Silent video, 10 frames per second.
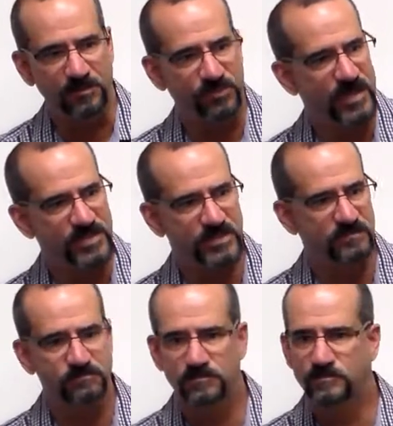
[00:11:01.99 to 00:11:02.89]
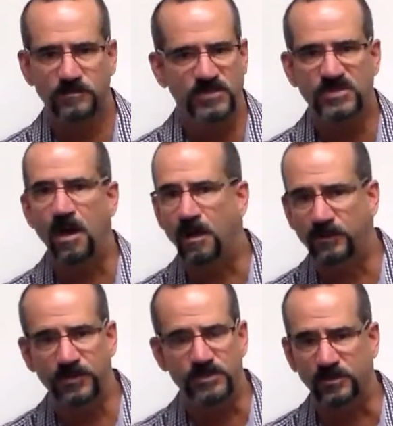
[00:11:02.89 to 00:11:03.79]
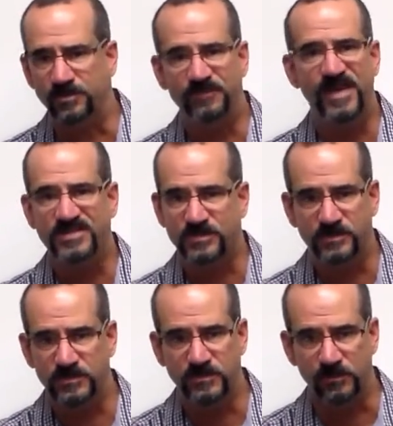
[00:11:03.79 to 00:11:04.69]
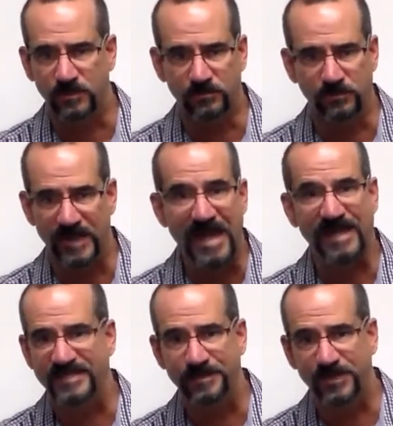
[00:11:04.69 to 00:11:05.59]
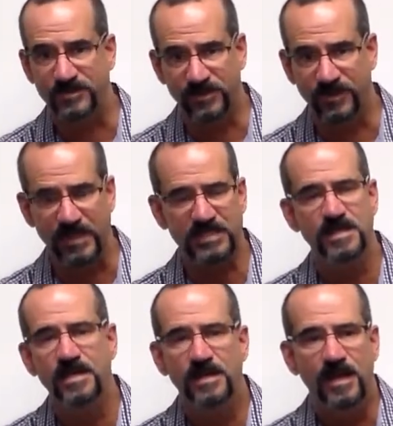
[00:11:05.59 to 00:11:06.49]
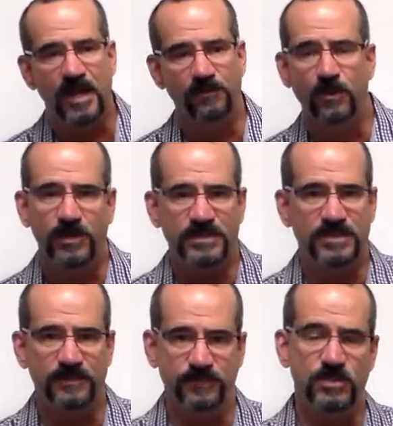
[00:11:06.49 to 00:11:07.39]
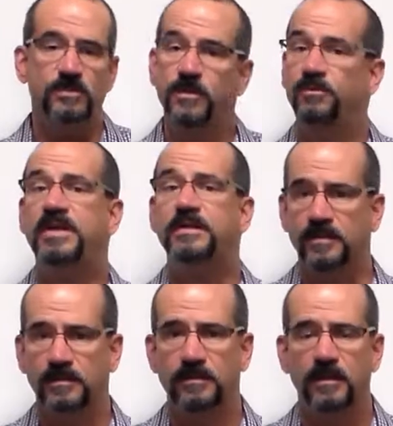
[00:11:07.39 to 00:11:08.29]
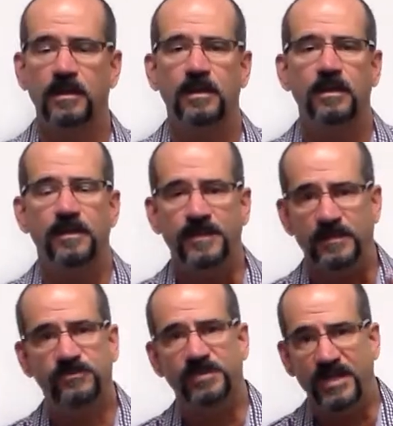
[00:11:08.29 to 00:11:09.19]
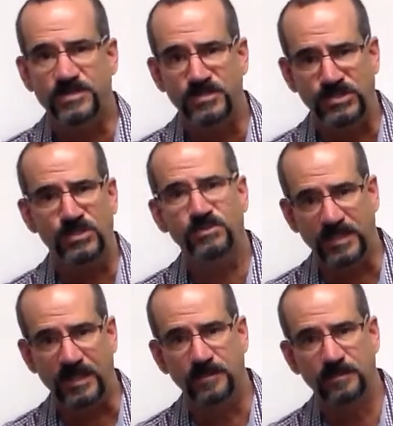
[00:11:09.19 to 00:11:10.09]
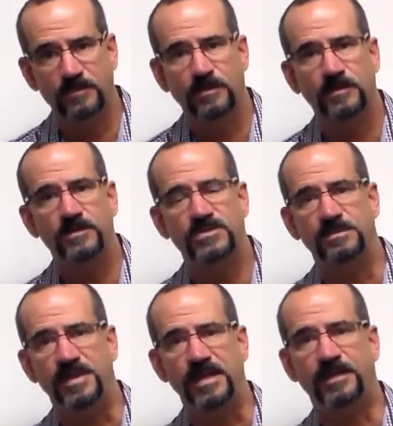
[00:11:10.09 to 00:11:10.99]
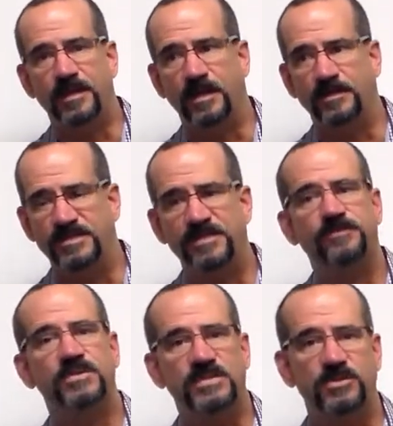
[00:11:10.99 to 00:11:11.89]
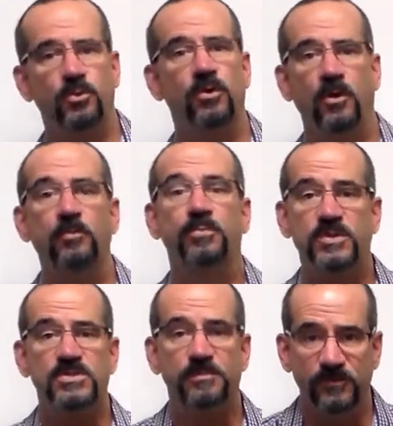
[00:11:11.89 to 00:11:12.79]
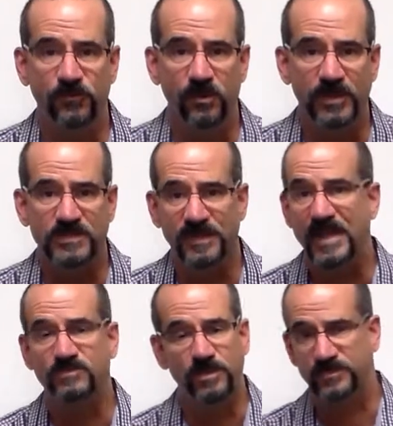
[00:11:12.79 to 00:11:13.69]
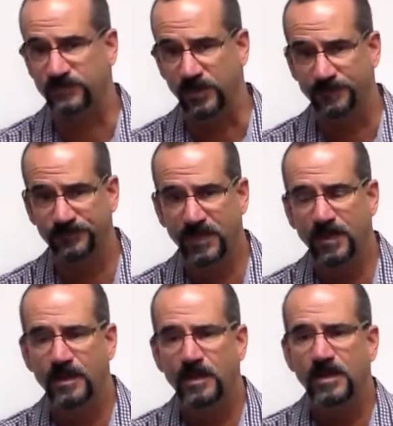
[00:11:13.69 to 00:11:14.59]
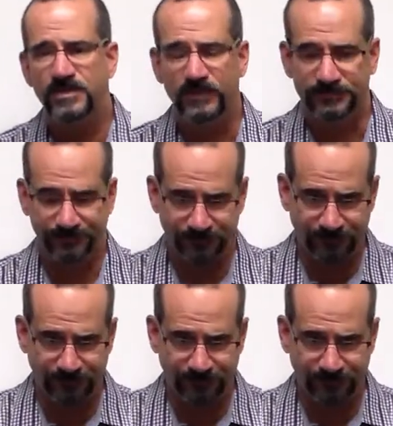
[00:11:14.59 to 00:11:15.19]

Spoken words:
impress scholars or professors or academics or critics. I wrote it to give you, the reader, the information you need to make a difference in your own personal performance, and that's what it's for. So